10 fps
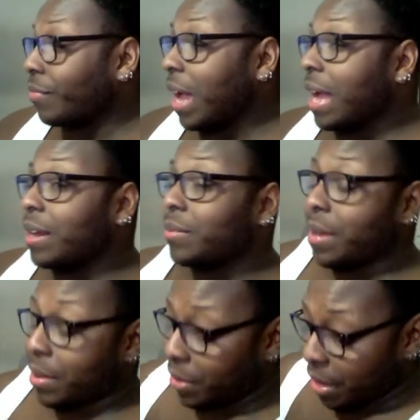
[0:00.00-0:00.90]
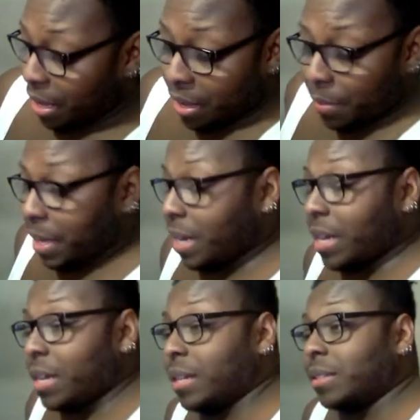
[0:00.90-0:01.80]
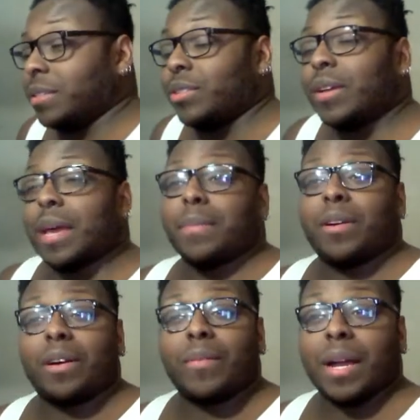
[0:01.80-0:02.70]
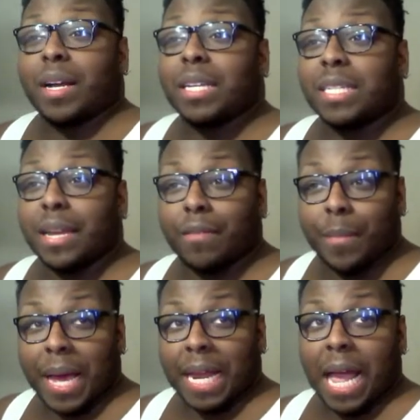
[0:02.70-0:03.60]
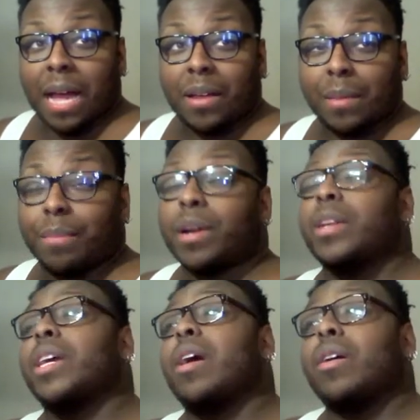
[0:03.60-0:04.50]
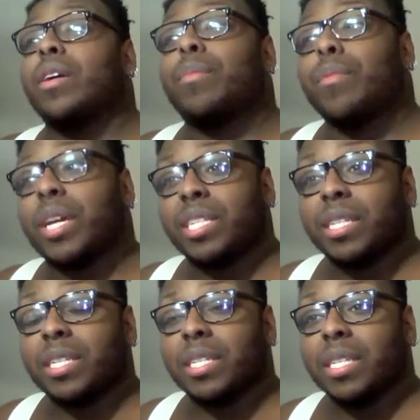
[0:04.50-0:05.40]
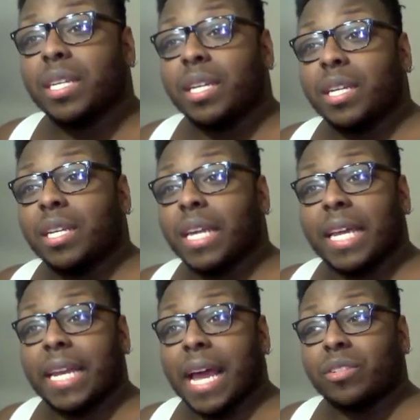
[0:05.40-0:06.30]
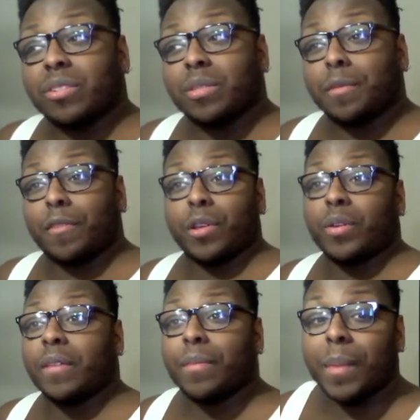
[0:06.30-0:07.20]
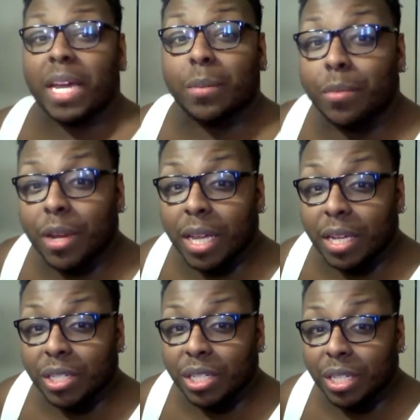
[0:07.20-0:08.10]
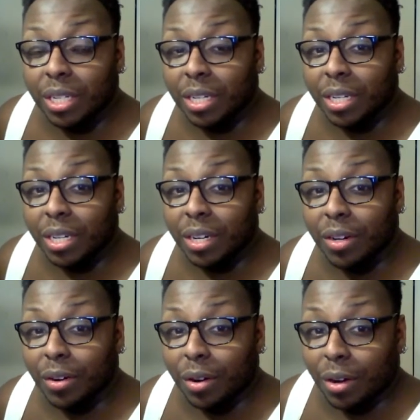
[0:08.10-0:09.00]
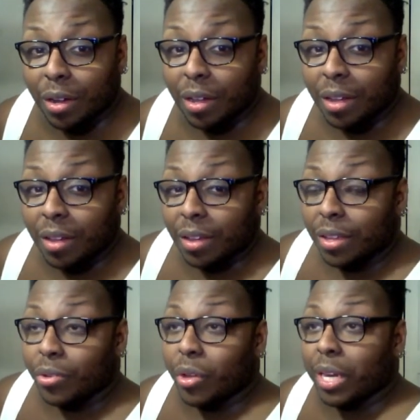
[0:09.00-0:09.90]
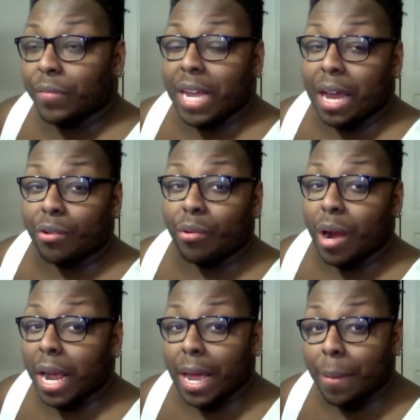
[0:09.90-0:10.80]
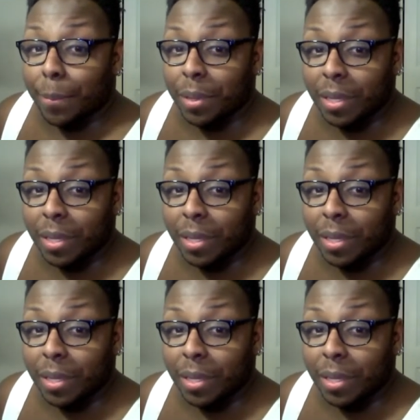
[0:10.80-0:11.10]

I don't know. But you can't be going around cussing everybody out and burning all your bridges, Nikki Naturals, before you even make a bridge, girl. You ain't even got a ramp.